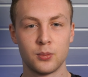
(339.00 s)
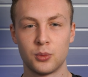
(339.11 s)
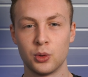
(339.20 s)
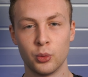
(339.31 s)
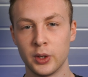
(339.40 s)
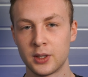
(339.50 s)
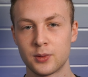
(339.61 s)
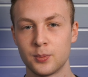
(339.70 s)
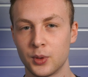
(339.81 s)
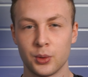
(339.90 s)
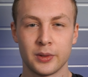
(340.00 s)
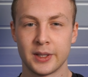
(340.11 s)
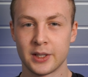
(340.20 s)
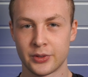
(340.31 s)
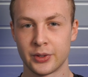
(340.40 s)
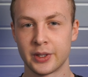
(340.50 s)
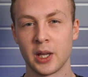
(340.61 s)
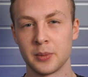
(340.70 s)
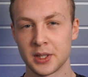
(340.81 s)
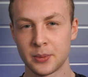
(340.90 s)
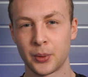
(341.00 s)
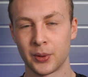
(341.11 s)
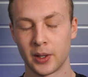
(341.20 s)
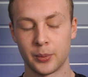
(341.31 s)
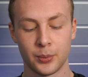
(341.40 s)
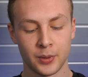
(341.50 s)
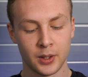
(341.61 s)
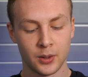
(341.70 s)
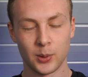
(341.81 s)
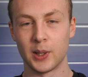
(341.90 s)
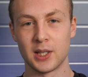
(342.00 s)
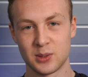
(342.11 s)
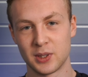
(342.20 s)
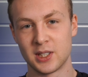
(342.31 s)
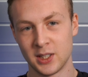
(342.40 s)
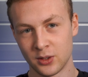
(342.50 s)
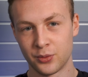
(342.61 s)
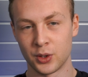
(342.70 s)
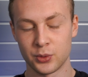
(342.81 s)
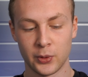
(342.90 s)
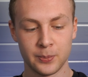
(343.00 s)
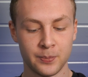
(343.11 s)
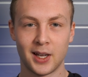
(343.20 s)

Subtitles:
2 weeks. No, that's not the game, that's a prototype, right? Especially your first one.